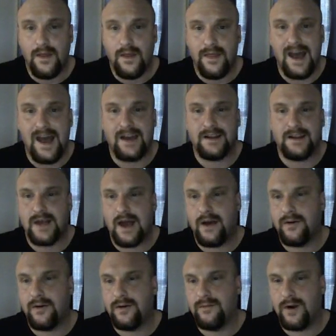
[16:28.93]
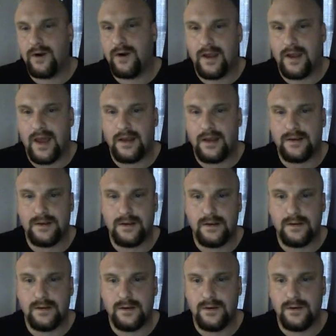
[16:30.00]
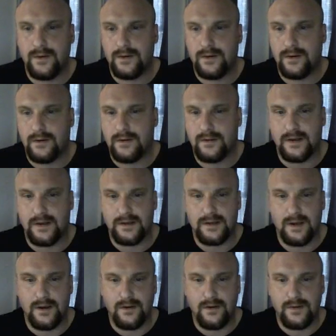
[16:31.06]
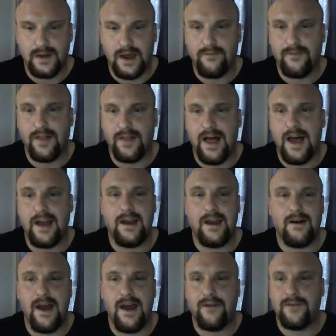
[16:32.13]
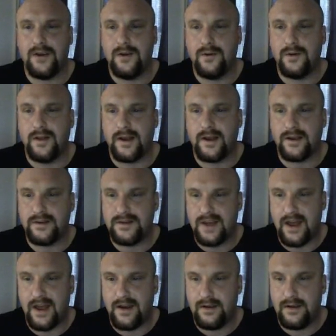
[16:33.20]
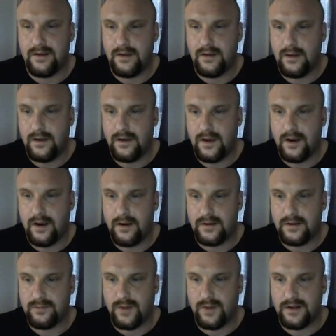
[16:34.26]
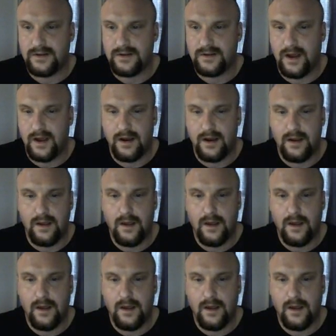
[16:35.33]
that is how you broadcast to your list in no time flat. Now, after you click send here, this plus sign,